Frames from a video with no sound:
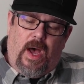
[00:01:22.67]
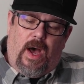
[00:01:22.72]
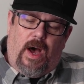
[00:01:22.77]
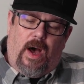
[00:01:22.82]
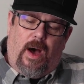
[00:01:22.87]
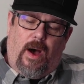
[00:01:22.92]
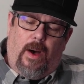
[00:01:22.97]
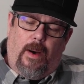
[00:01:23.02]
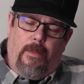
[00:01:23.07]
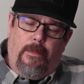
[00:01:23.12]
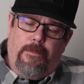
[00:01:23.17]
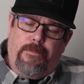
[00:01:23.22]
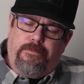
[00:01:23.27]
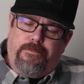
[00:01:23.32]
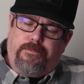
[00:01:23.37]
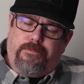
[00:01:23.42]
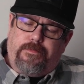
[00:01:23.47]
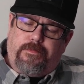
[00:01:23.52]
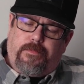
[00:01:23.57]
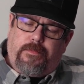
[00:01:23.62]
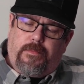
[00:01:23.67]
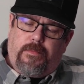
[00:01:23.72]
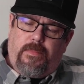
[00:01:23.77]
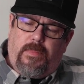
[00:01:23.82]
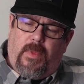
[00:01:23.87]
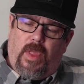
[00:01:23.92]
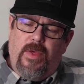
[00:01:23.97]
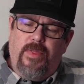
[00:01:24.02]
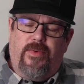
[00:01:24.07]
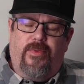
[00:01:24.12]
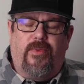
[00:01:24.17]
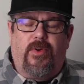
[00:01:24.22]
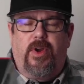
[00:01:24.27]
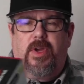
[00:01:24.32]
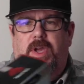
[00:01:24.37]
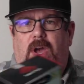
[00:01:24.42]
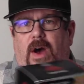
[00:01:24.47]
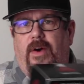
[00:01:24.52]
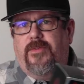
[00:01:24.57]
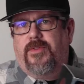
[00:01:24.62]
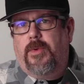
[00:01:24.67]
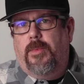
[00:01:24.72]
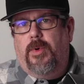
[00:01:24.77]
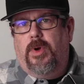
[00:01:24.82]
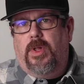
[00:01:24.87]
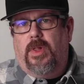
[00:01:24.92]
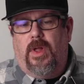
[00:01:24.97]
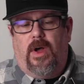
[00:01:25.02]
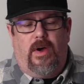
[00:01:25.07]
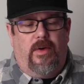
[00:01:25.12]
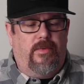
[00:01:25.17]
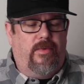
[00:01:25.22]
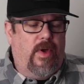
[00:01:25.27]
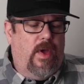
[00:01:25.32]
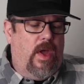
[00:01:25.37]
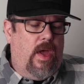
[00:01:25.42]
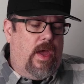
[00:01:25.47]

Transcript: They're a very comfortable glove.